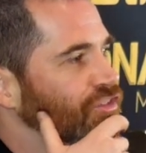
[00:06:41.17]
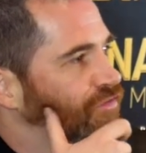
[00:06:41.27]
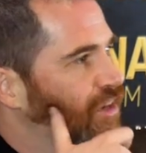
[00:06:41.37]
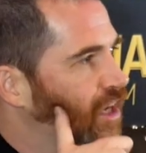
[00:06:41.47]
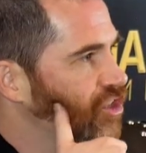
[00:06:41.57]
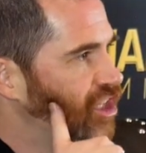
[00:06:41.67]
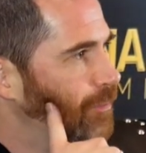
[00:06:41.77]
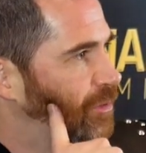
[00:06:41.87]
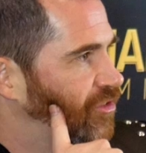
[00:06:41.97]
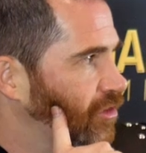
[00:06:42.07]
far
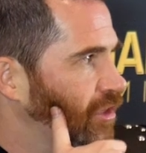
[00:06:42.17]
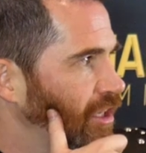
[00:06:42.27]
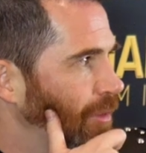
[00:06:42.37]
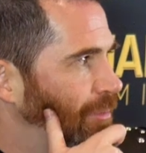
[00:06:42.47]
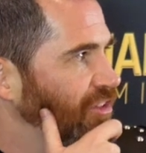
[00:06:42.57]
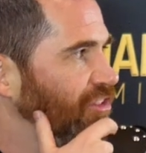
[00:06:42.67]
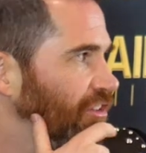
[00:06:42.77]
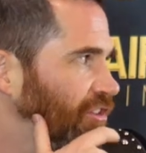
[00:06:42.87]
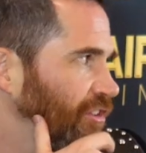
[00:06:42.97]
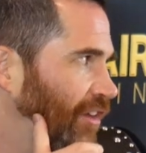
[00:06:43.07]
cheaper to grow your
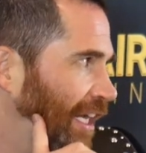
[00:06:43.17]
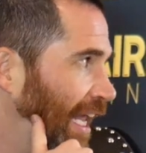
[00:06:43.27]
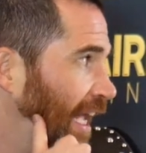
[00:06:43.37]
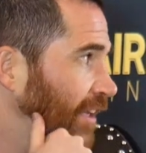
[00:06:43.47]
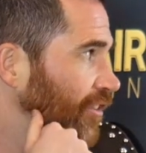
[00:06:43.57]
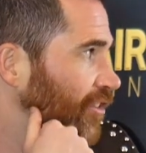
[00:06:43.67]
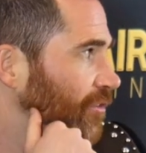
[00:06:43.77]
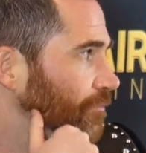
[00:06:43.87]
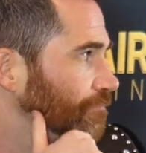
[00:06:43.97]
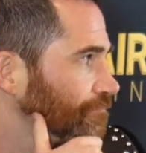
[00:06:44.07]
business than running
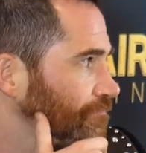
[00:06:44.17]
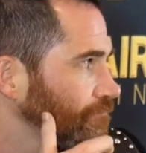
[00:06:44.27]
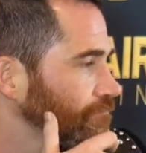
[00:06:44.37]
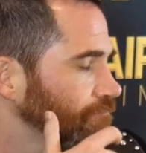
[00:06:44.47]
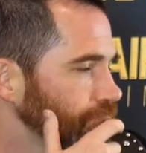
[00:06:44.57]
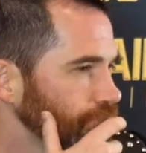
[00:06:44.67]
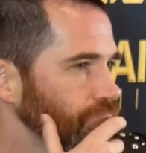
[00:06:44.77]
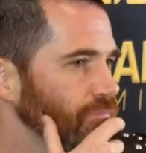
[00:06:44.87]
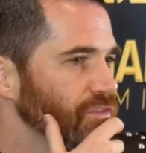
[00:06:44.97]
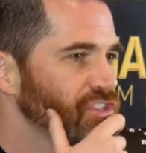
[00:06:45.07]
ads.
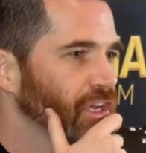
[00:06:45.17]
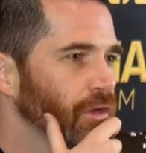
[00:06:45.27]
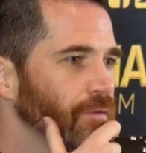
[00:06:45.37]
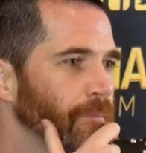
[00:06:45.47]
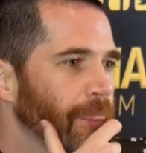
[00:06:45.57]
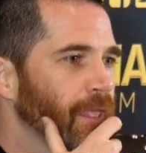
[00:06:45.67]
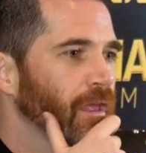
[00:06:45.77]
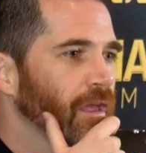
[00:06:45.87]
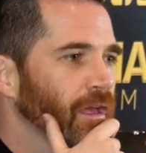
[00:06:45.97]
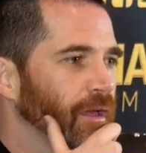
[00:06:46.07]
So
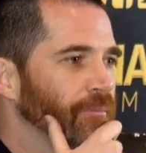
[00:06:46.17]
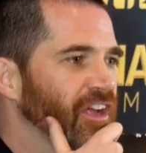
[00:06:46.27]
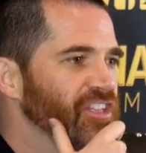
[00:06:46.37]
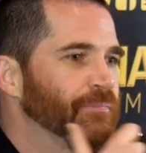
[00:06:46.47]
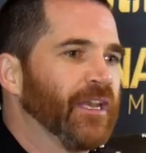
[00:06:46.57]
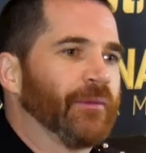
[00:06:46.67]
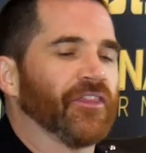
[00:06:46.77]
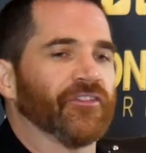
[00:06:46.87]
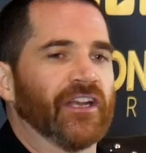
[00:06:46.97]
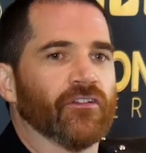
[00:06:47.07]
I spend
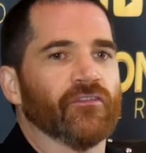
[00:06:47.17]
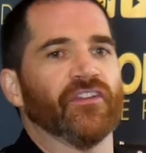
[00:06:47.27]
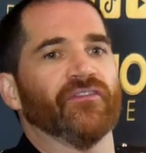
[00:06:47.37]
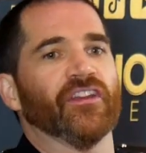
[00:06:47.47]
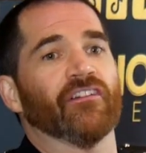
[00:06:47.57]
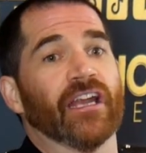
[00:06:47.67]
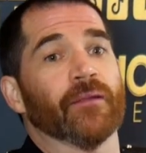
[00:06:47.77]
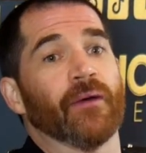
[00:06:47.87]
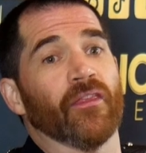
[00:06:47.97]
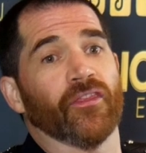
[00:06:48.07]
about 350 grand
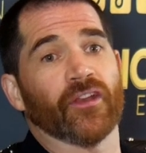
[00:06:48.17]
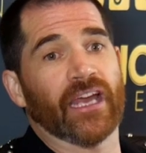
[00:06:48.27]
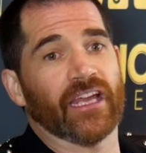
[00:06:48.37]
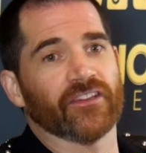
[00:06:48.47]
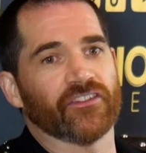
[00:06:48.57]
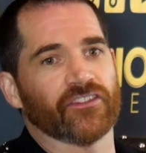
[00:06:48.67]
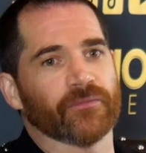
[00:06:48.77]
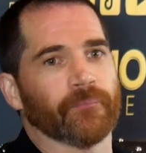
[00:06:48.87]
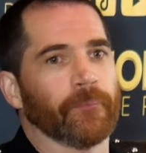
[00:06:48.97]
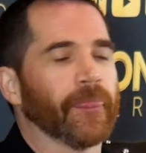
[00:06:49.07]
a month on ads.
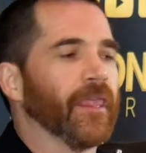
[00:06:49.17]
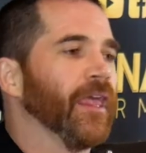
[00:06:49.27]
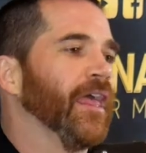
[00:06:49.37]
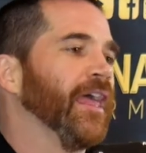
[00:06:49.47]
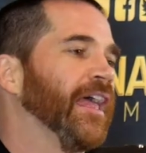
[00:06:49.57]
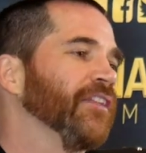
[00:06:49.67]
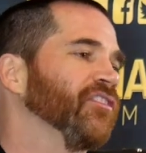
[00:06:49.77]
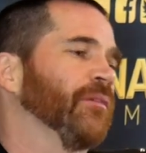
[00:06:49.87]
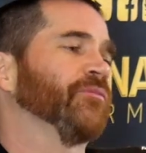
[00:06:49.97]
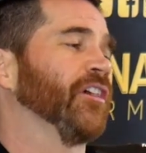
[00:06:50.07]
And
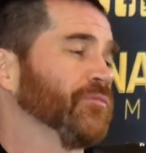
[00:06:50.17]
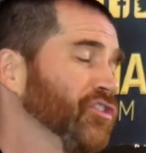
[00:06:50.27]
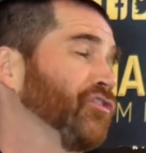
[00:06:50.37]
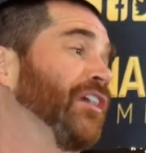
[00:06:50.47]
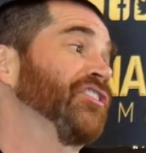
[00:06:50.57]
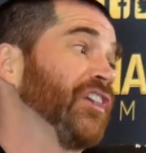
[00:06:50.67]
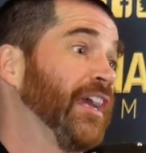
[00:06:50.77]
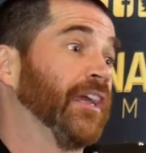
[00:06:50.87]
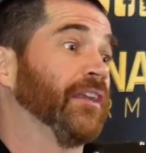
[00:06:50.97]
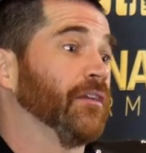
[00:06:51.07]
sometimes you scratch your
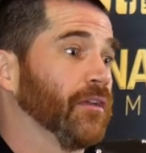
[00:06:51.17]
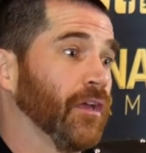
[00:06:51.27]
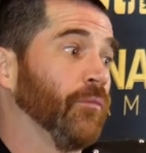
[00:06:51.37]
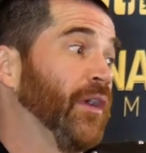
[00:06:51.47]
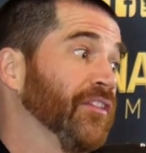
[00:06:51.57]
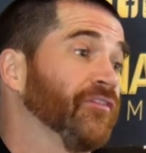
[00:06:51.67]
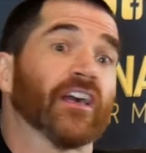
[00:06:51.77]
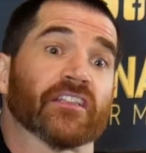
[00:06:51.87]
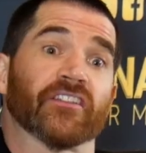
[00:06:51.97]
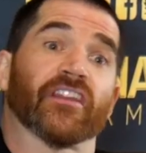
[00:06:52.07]
head going, where the
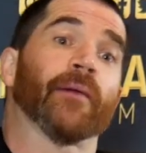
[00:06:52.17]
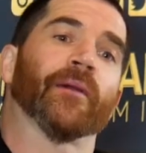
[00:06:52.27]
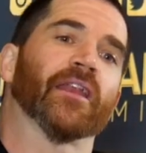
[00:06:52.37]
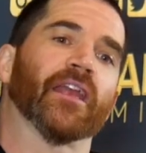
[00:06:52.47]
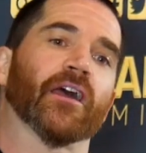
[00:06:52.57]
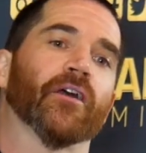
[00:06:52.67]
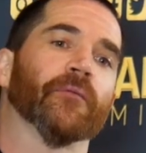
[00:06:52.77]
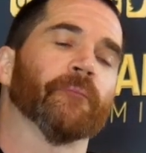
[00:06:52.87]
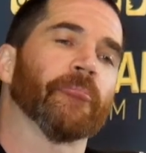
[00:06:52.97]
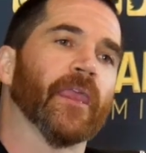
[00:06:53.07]
fuck does that money go?
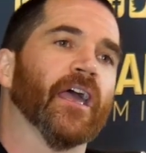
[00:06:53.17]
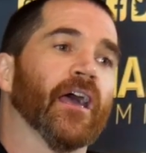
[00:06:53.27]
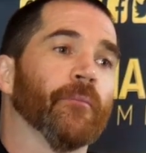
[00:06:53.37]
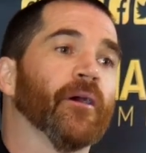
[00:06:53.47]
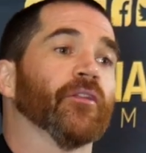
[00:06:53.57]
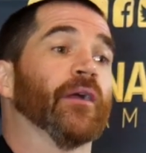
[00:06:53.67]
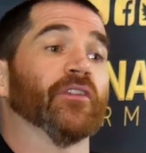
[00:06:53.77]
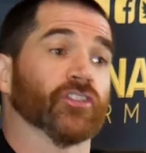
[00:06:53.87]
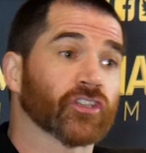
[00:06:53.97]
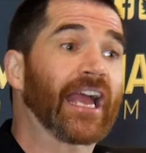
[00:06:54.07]
And by the way,
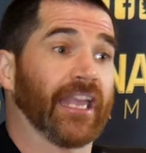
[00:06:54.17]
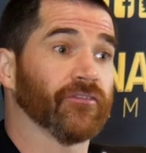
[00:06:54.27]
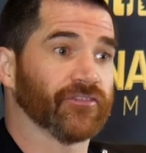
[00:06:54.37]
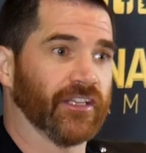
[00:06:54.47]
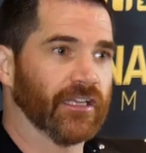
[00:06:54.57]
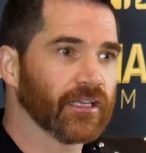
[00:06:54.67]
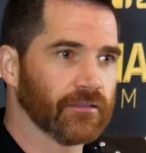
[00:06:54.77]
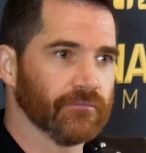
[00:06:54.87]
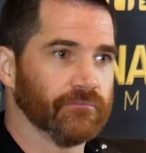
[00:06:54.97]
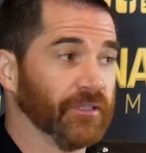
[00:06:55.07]
we track everything,
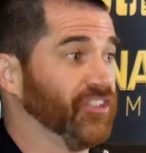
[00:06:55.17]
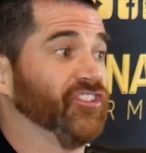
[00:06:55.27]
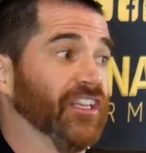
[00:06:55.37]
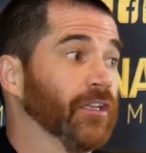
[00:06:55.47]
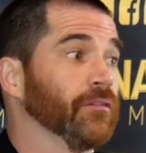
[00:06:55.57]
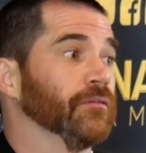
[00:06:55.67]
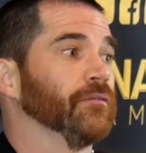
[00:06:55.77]
but it's still